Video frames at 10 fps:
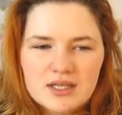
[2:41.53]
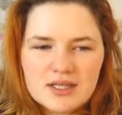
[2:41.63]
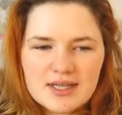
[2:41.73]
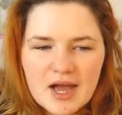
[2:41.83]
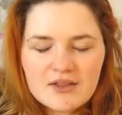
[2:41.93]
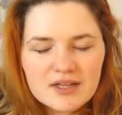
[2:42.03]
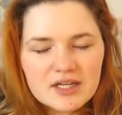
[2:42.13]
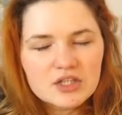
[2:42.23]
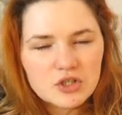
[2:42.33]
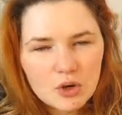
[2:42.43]
now that
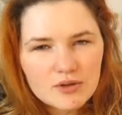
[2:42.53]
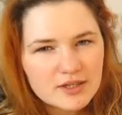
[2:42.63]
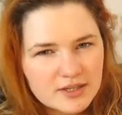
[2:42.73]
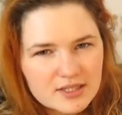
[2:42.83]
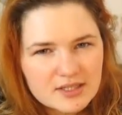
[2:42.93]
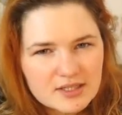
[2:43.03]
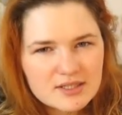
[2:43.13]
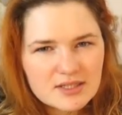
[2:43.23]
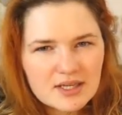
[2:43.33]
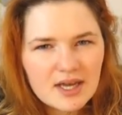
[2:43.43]
I know that this
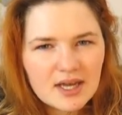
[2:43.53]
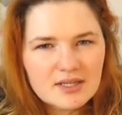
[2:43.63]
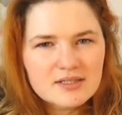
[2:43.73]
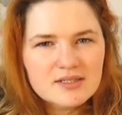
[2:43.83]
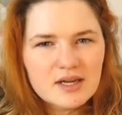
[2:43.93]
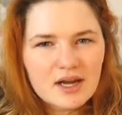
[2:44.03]
is the case,